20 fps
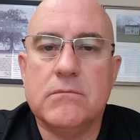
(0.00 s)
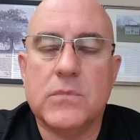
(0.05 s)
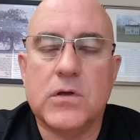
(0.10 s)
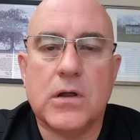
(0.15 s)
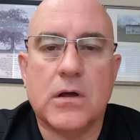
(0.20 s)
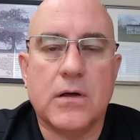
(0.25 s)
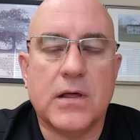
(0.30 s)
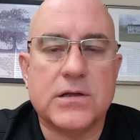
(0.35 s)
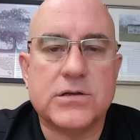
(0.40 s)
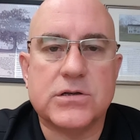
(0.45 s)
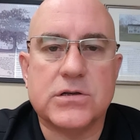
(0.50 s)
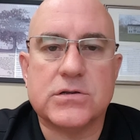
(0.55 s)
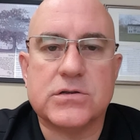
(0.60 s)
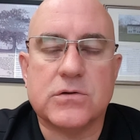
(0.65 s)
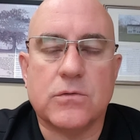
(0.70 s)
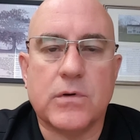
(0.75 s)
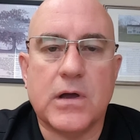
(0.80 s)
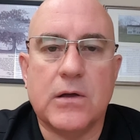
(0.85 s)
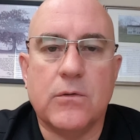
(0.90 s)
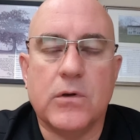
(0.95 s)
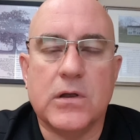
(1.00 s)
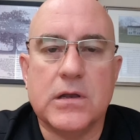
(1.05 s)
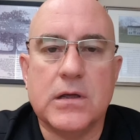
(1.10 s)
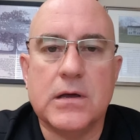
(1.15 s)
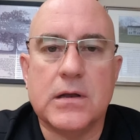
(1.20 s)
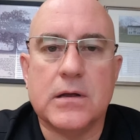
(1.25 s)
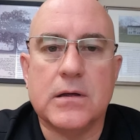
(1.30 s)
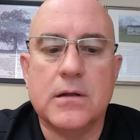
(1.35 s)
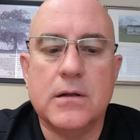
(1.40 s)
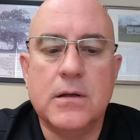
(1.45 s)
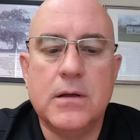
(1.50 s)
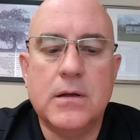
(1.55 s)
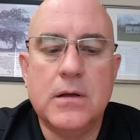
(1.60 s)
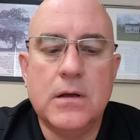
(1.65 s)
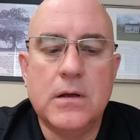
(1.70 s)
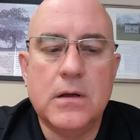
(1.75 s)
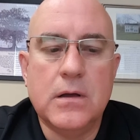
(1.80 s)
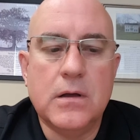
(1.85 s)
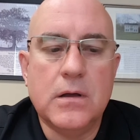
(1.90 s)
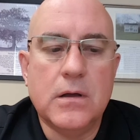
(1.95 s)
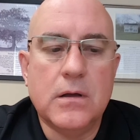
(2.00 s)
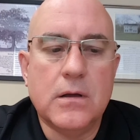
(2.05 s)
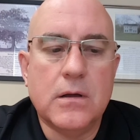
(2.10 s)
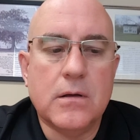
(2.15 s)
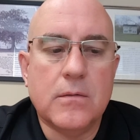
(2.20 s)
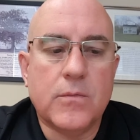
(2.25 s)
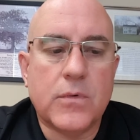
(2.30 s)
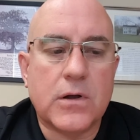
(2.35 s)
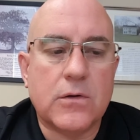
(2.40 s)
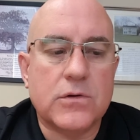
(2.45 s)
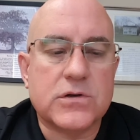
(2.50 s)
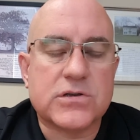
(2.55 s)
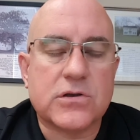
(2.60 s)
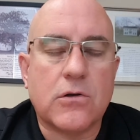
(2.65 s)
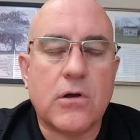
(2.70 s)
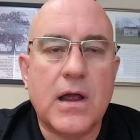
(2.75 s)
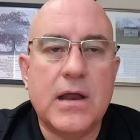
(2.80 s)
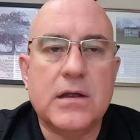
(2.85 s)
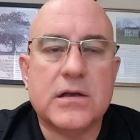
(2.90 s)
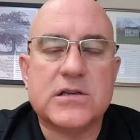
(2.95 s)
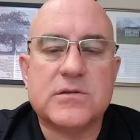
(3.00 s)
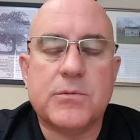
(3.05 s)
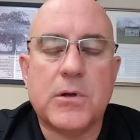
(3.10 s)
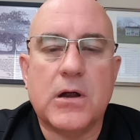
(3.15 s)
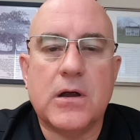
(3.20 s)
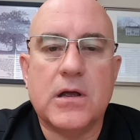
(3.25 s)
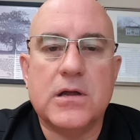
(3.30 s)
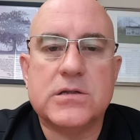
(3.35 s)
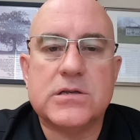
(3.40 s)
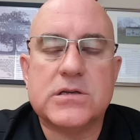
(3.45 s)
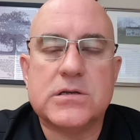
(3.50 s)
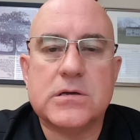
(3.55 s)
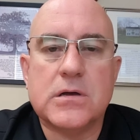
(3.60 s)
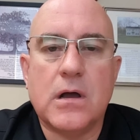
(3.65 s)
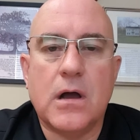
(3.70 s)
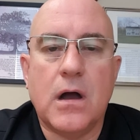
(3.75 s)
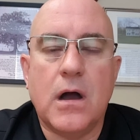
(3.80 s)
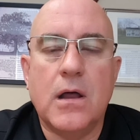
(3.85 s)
You know, that's just the way we did it. But it was a great experience,